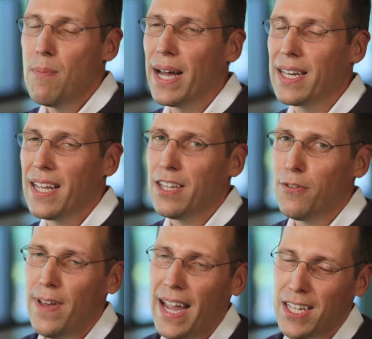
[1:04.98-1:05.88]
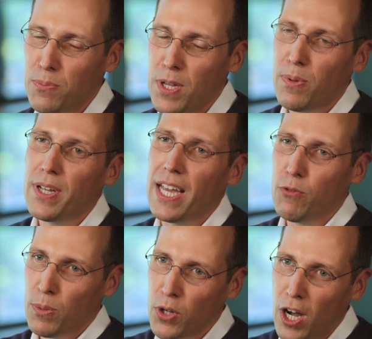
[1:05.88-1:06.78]
But the fact that people
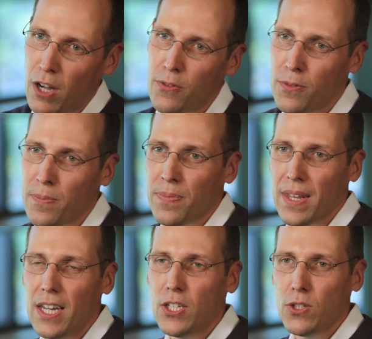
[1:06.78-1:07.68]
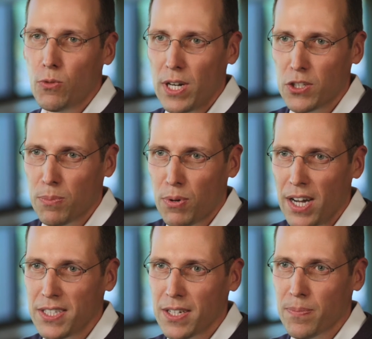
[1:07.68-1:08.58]
get ripped off is not really
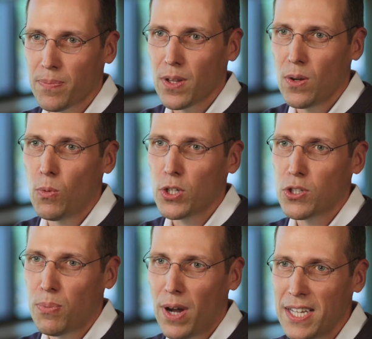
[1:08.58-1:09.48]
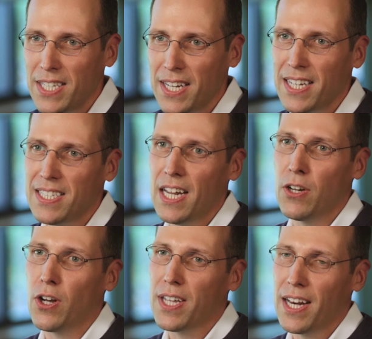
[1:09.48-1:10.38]
surprising. What's surprising is
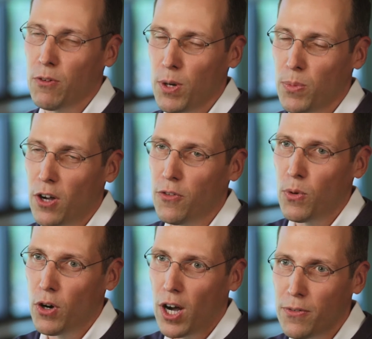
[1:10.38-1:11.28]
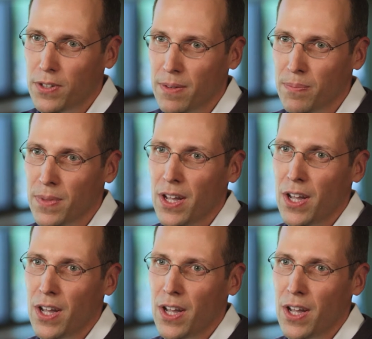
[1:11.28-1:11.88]
they are not getting ripped off more often.